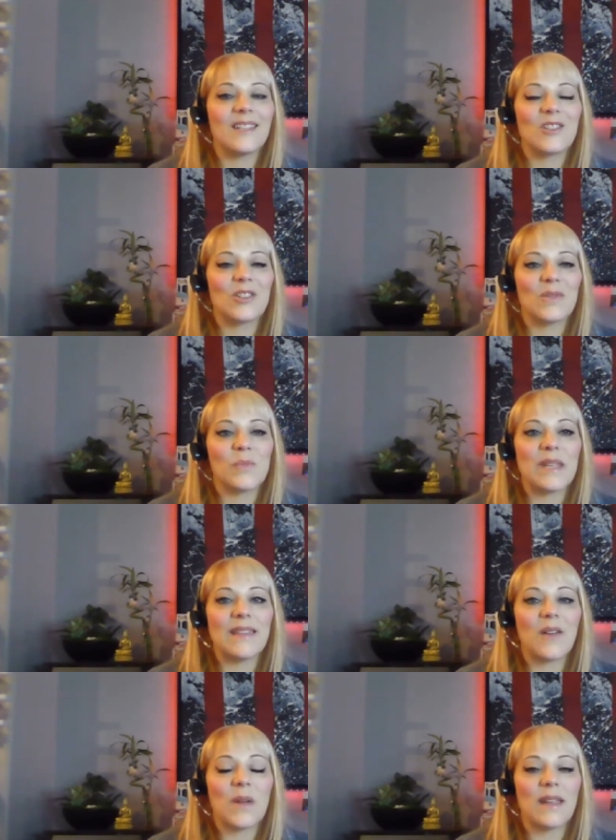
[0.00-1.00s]
you shouldn't be
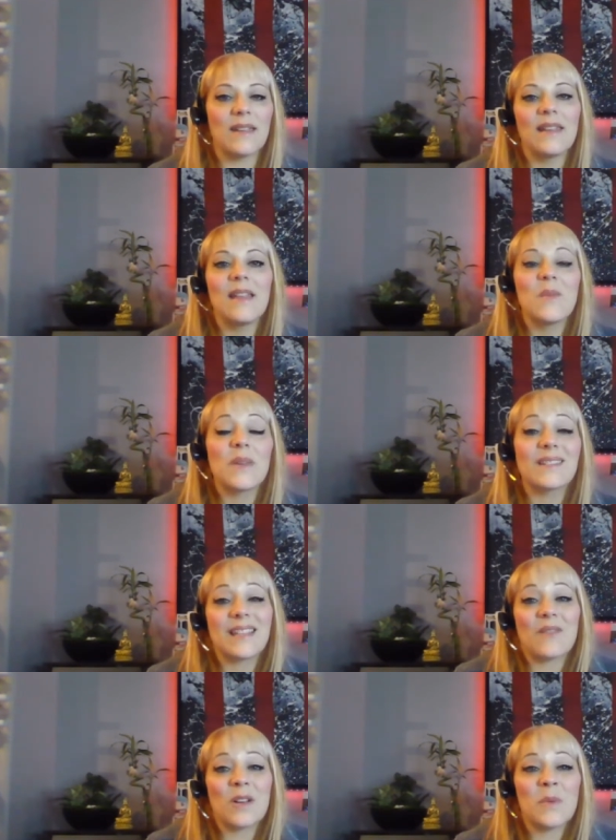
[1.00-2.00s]
that way, because
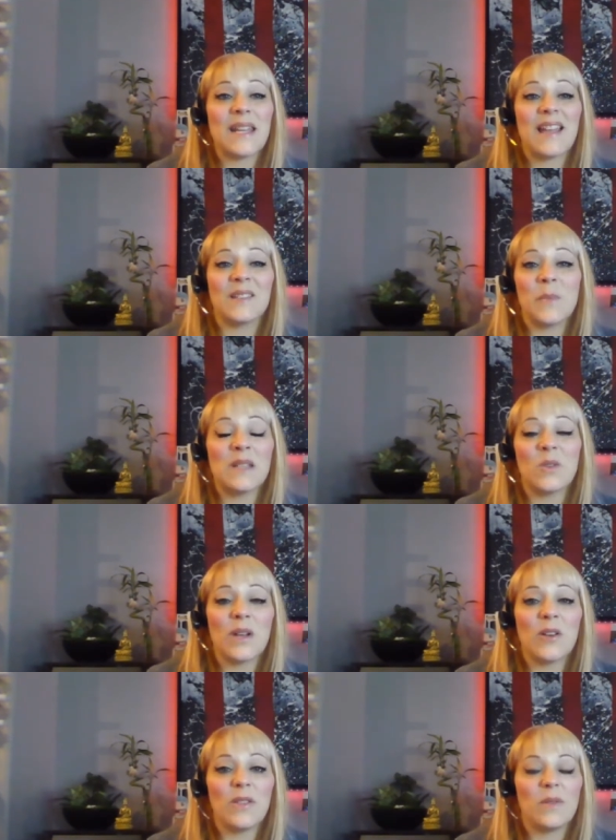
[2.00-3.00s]
everybody has mental
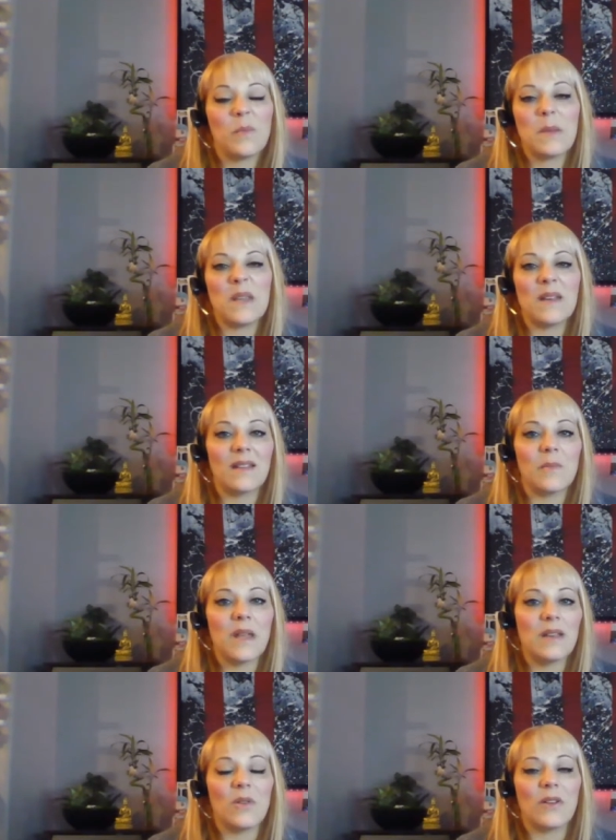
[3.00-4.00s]
health, maybe not a
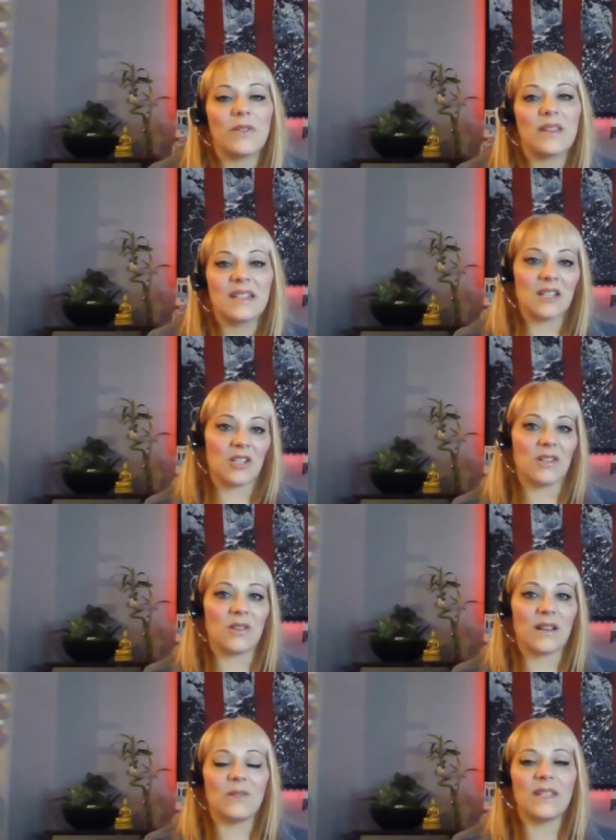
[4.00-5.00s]
mental health condition
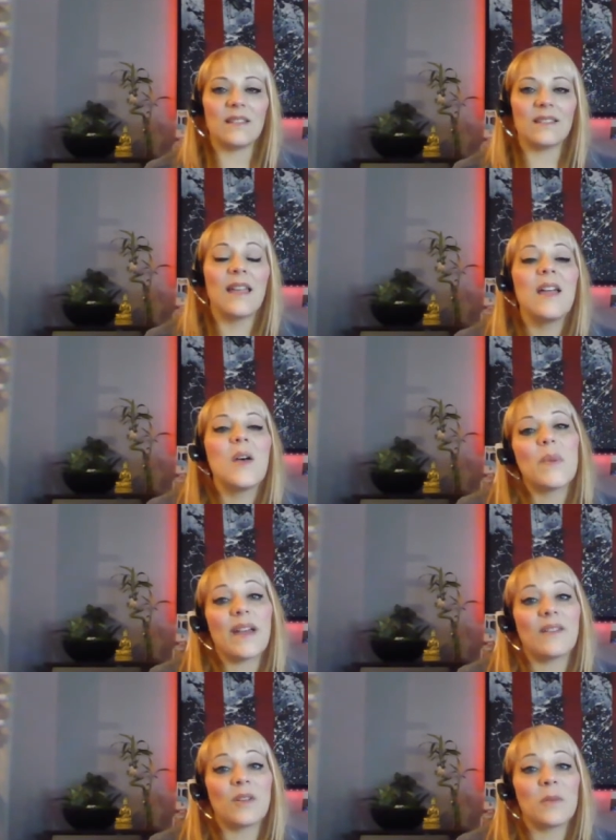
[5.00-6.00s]
or illness,
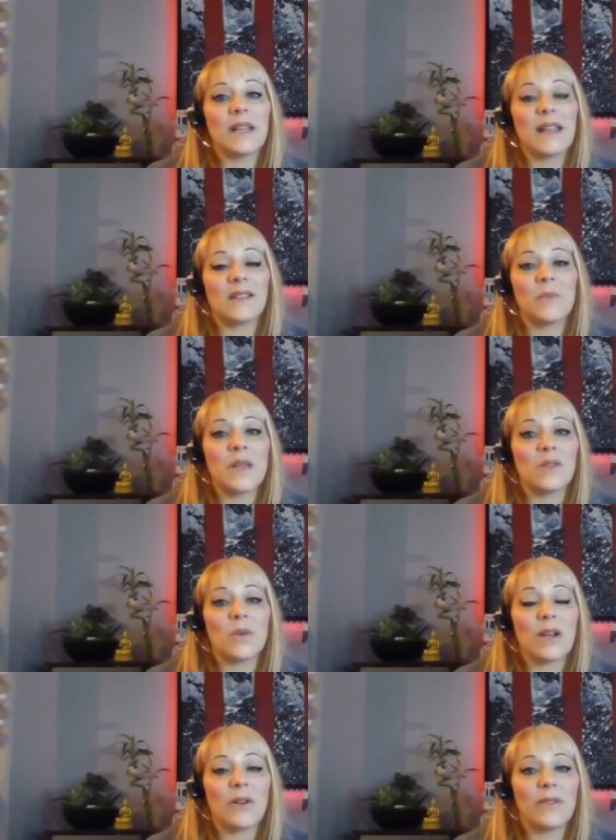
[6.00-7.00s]
but everybody has
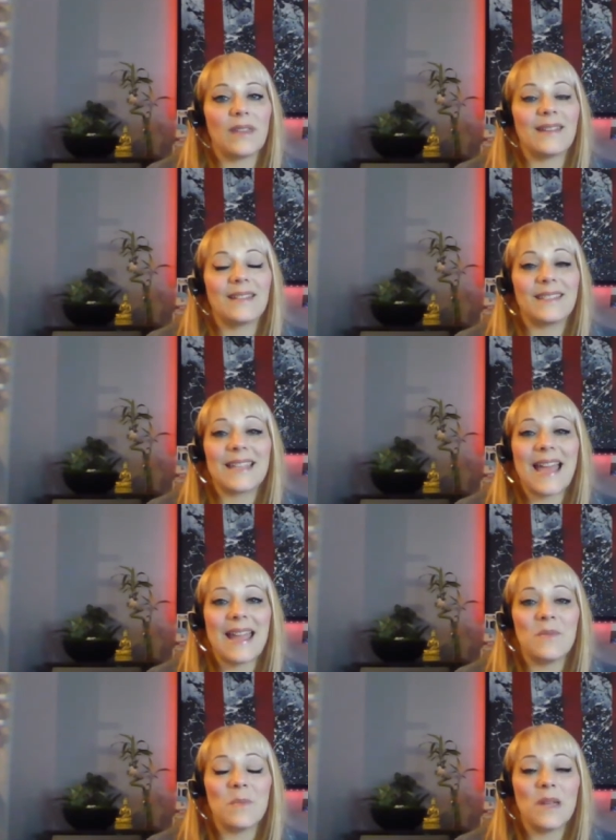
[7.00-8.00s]
mental health, and it's
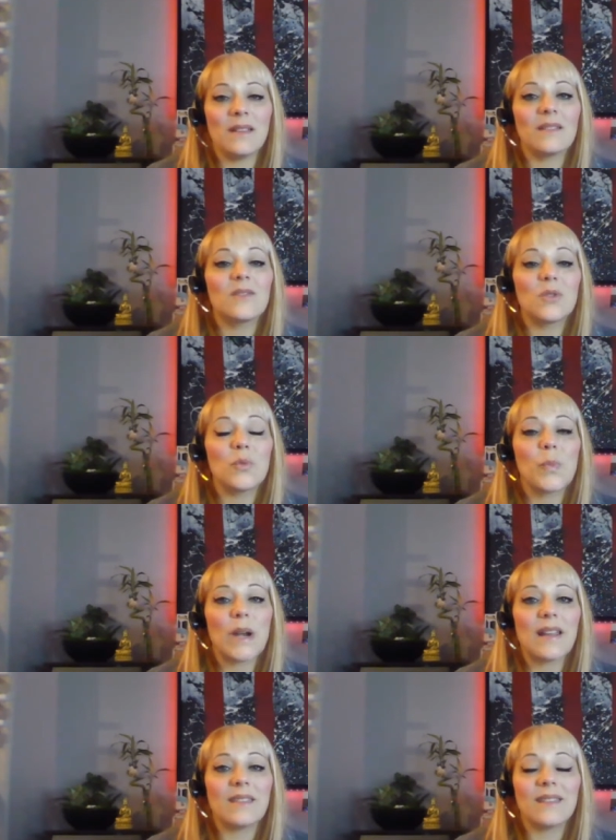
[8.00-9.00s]
time to
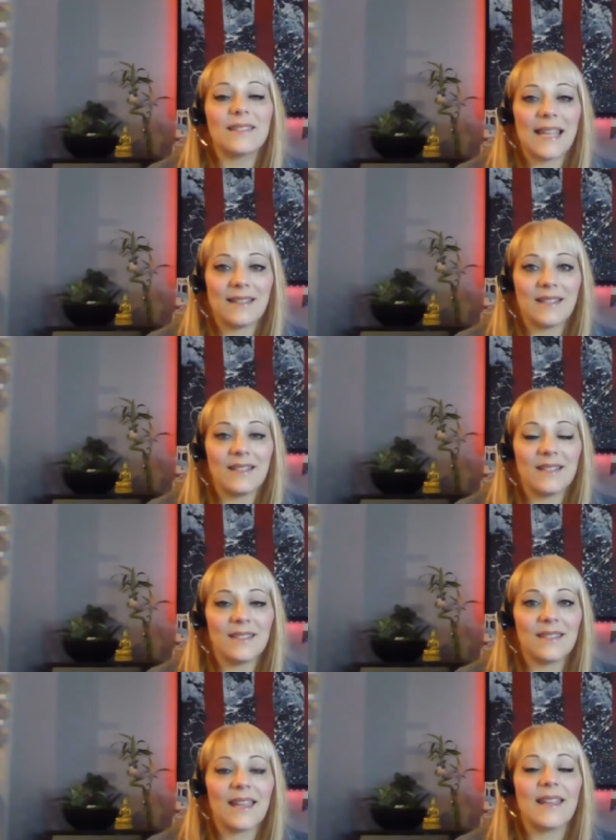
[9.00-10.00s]
break the
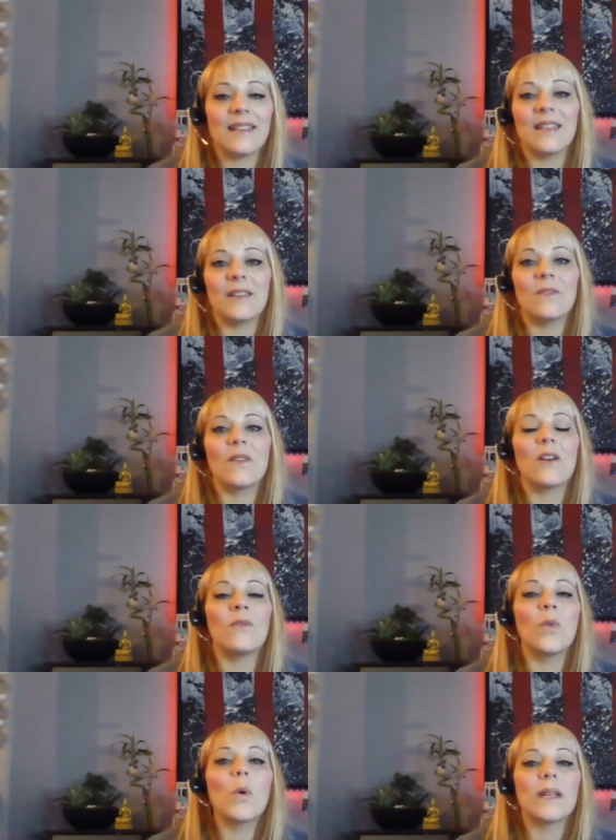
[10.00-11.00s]
silence and give a
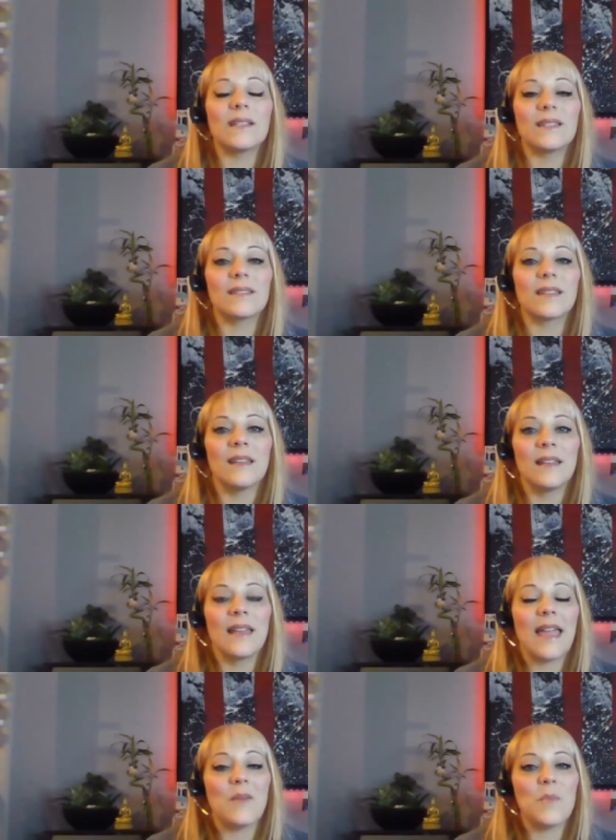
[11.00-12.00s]
voice
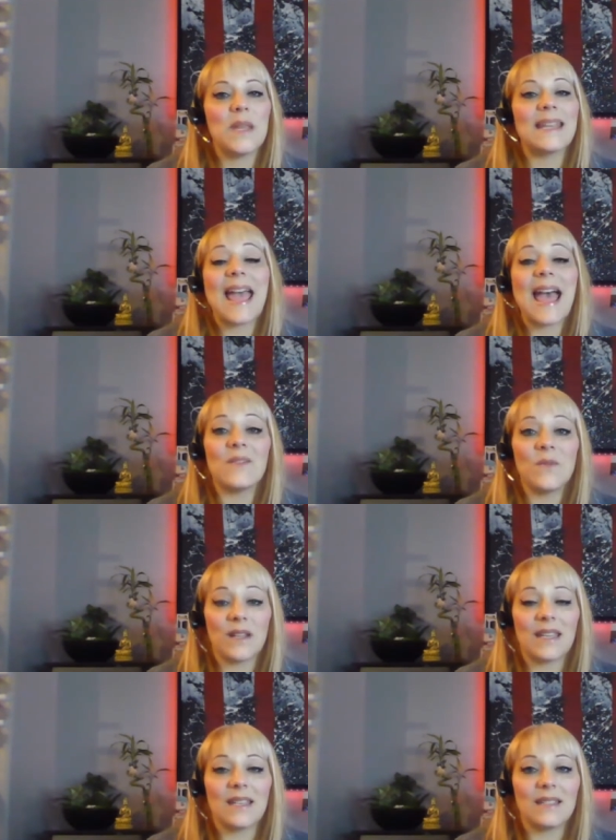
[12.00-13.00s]
and be an
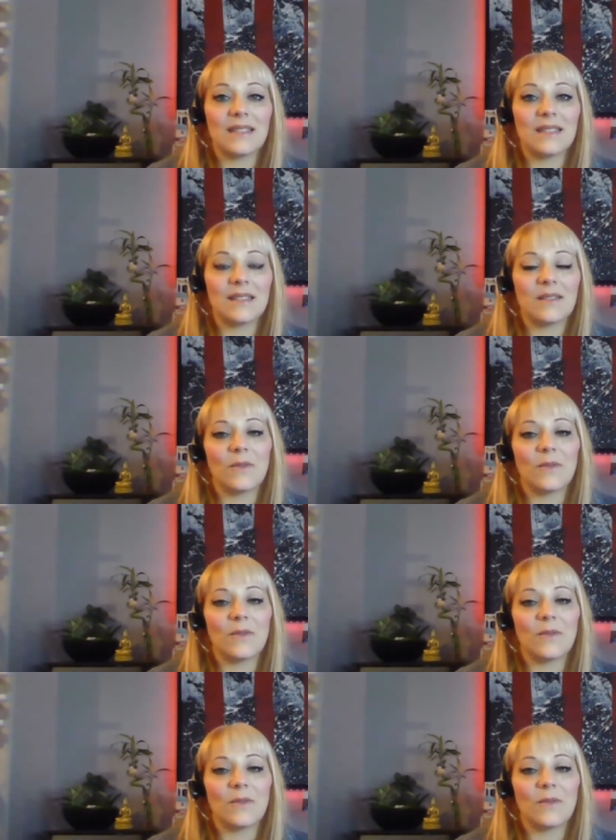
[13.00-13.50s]
advocate